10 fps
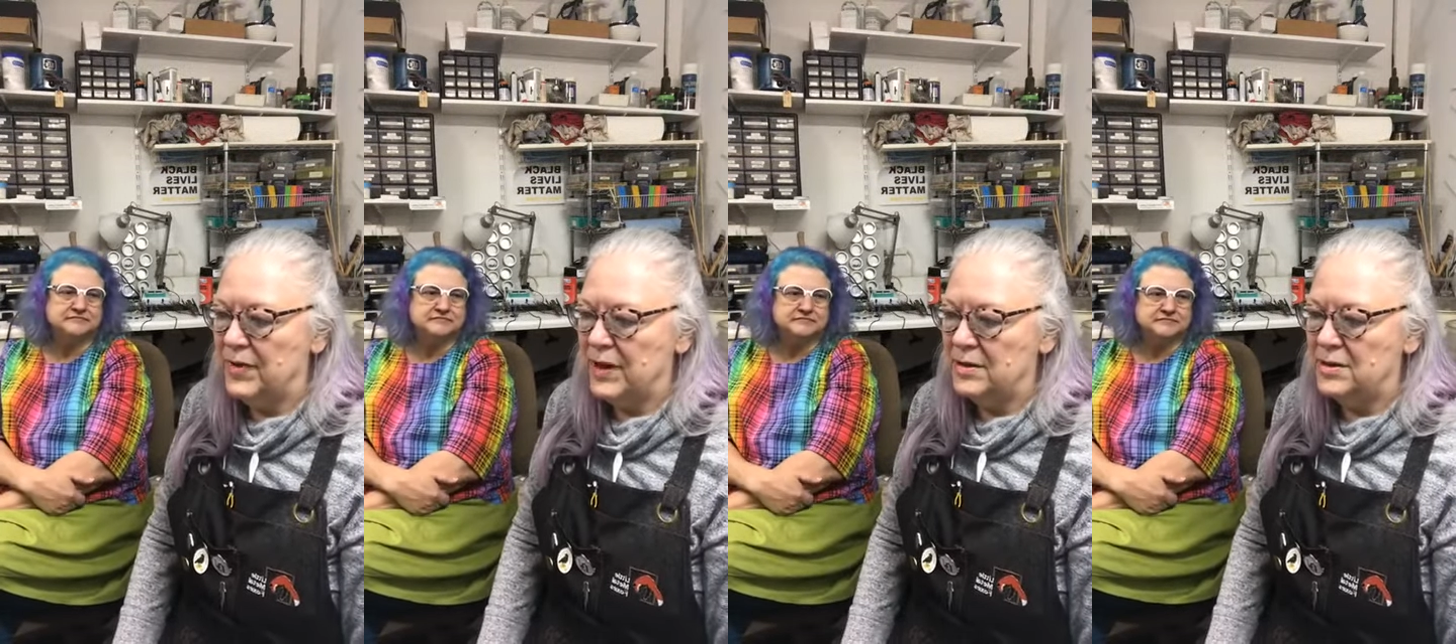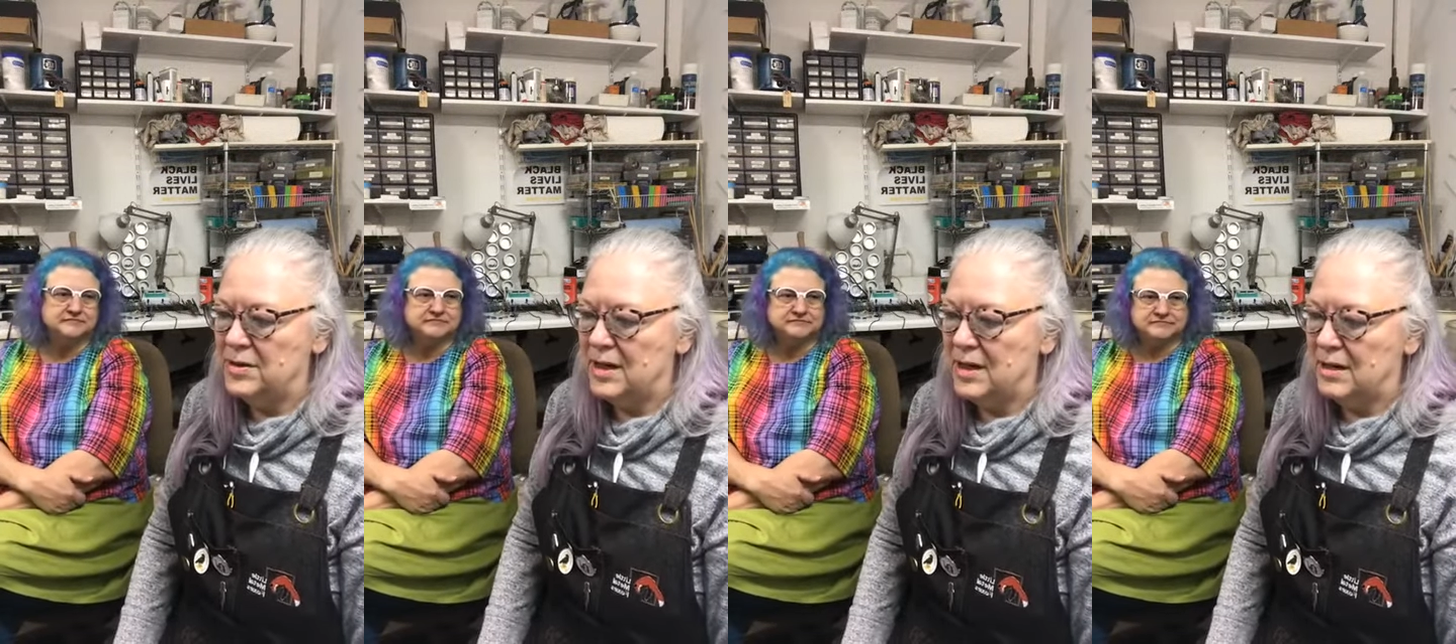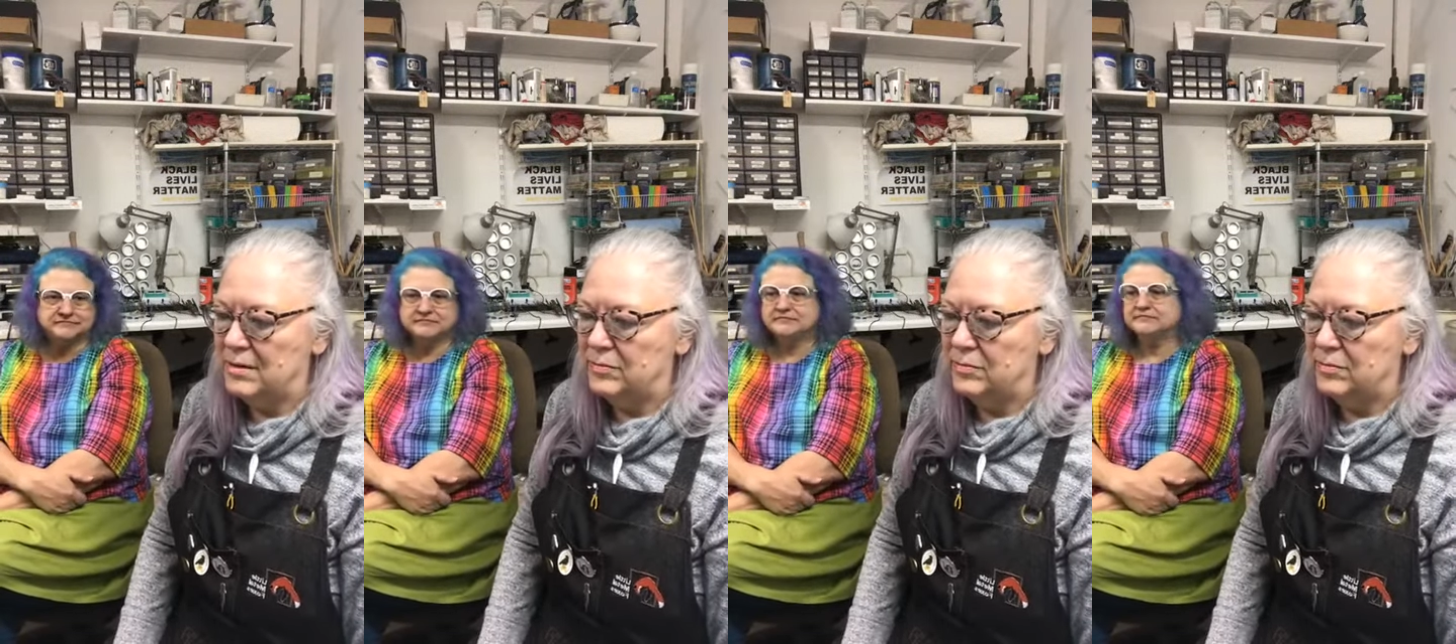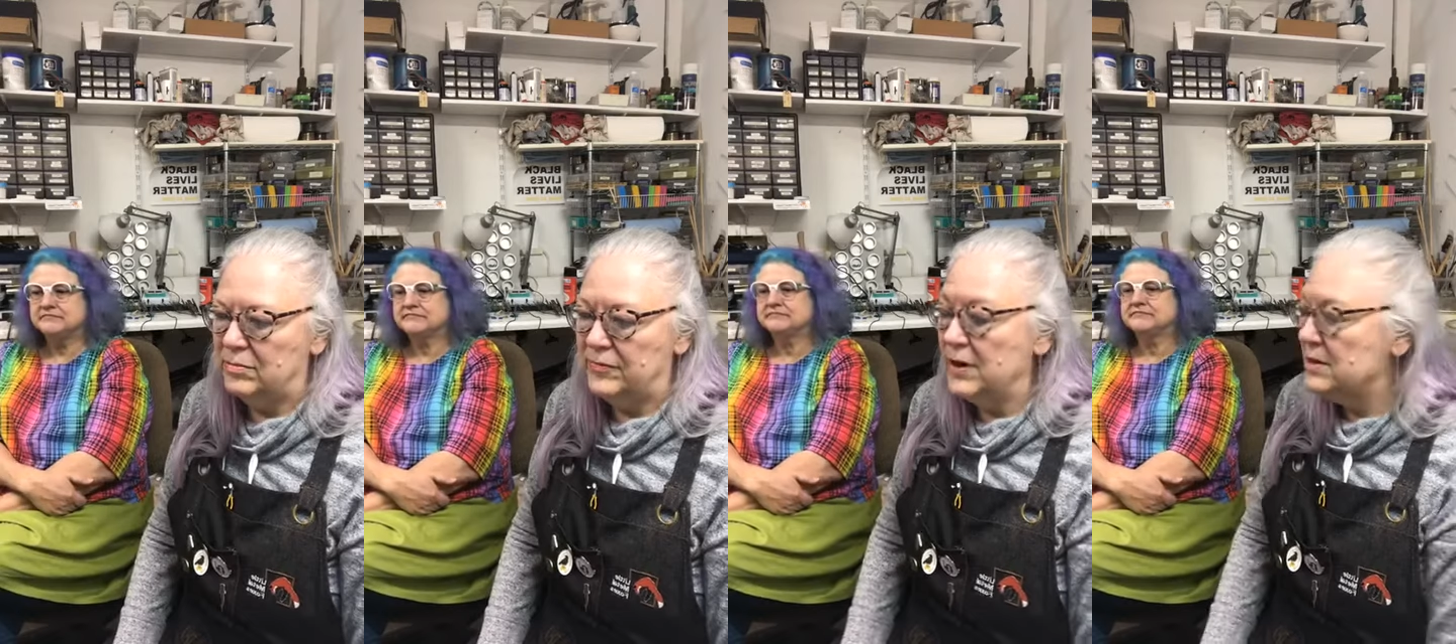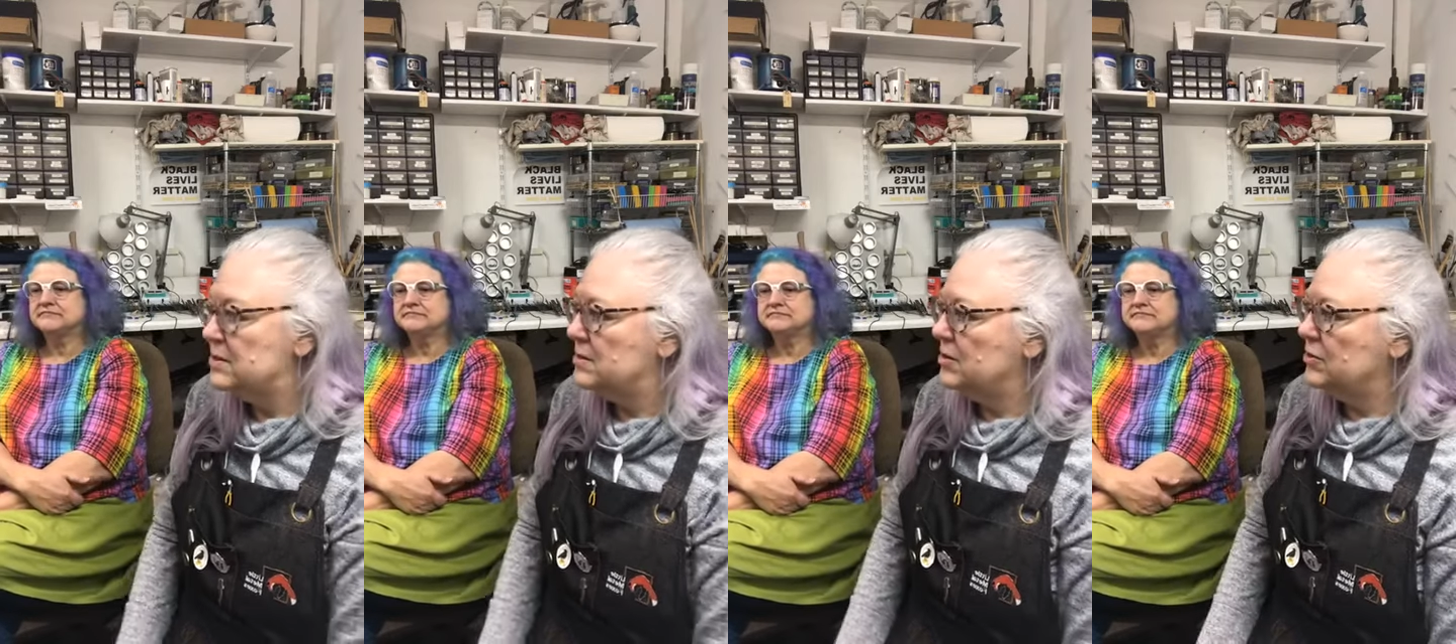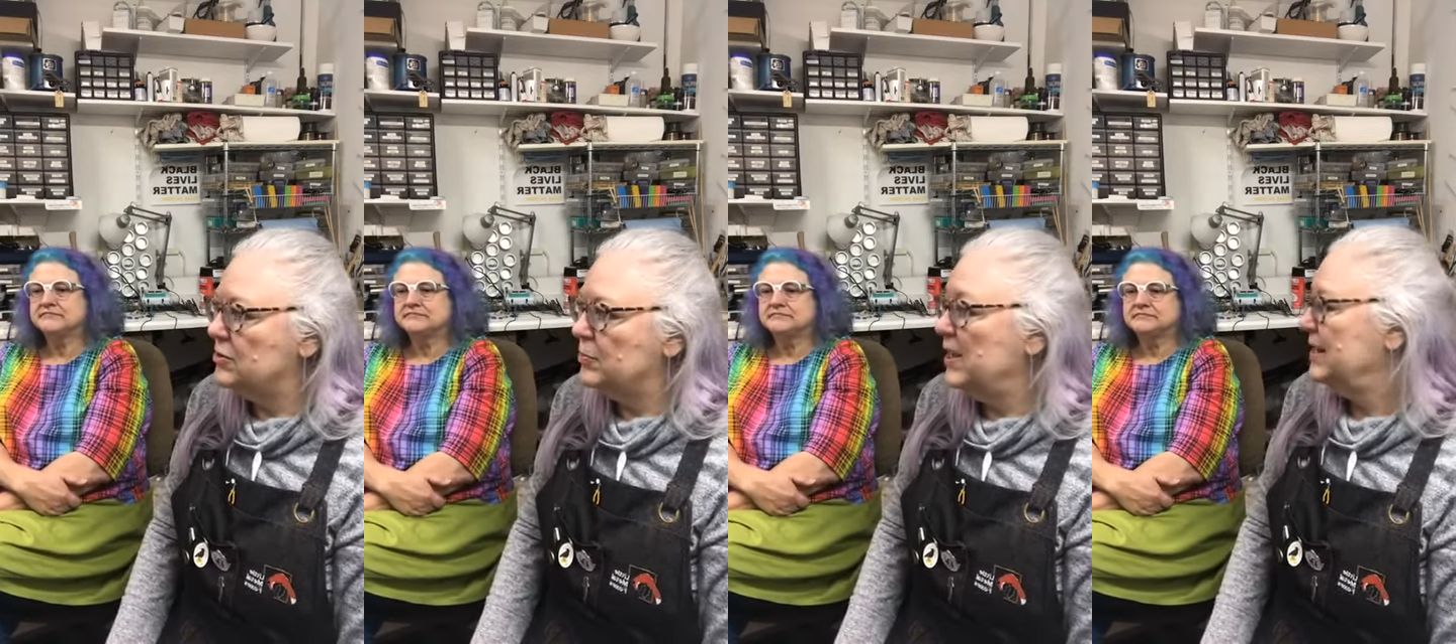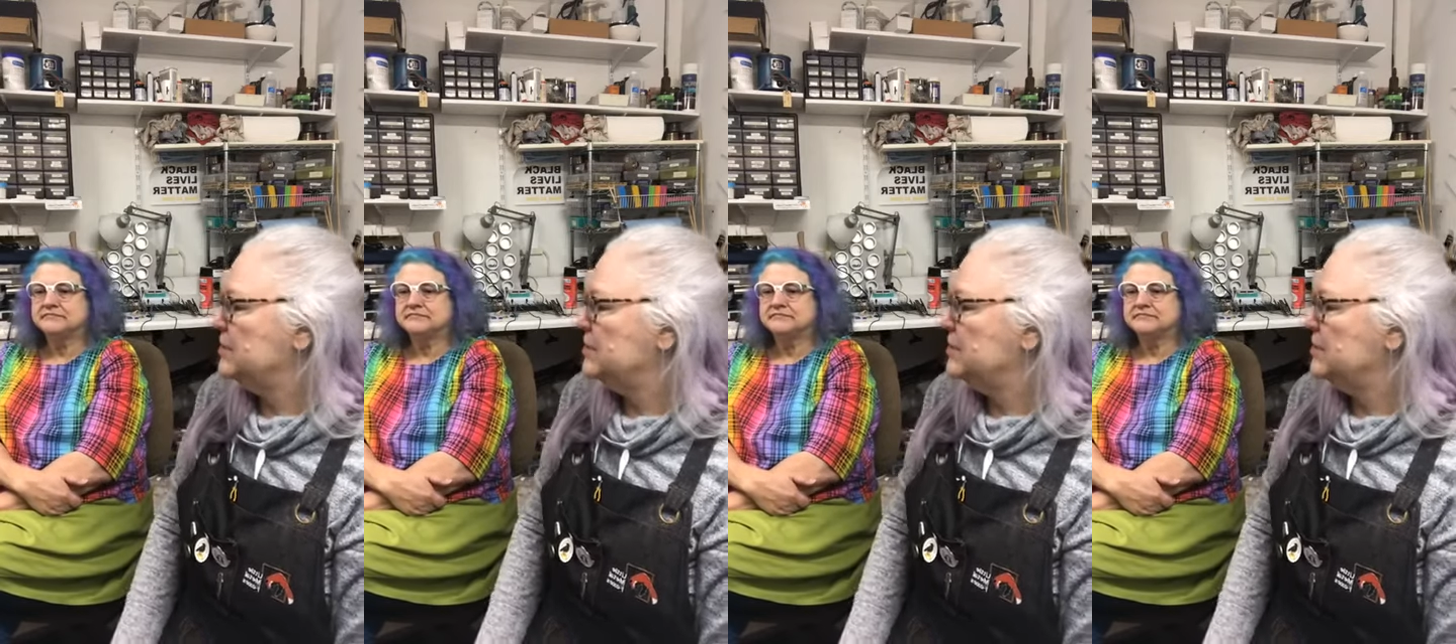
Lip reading: prevent fungus on your